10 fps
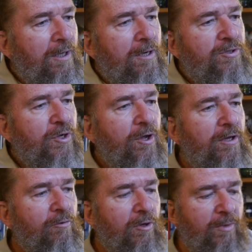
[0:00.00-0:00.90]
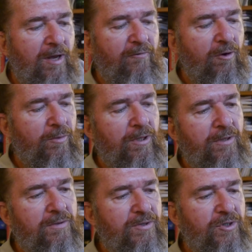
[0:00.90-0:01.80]
Here's another one made from
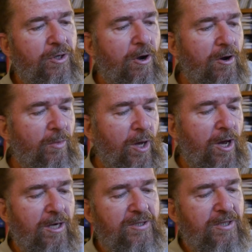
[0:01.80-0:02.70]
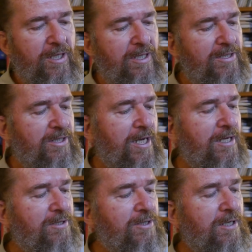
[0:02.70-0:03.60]
a cigar box and it
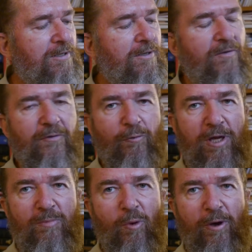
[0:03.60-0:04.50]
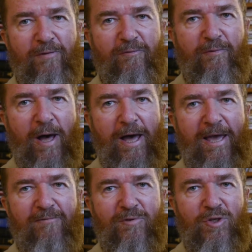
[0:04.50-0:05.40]
says
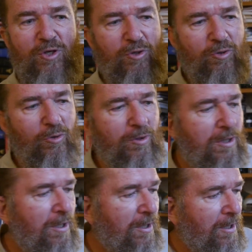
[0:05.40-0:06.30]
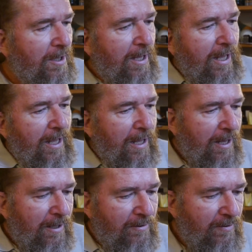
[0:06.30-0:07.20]
3.52
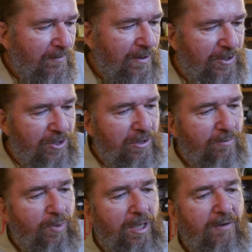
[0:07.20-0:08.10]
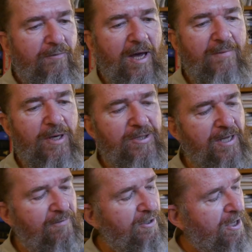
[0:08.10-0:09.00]
and this big
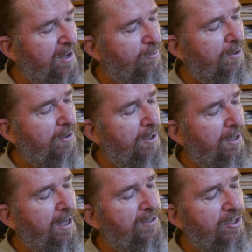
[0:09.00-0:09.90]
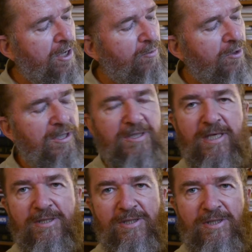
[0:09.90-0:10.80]
5x7 camera has a number that
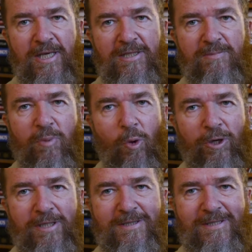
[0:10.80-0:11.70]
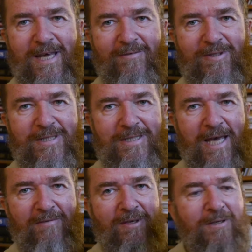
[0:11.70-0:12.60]
says
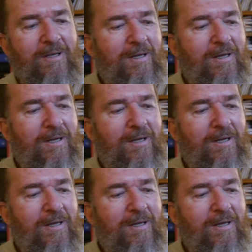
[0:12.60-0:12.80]
6.77.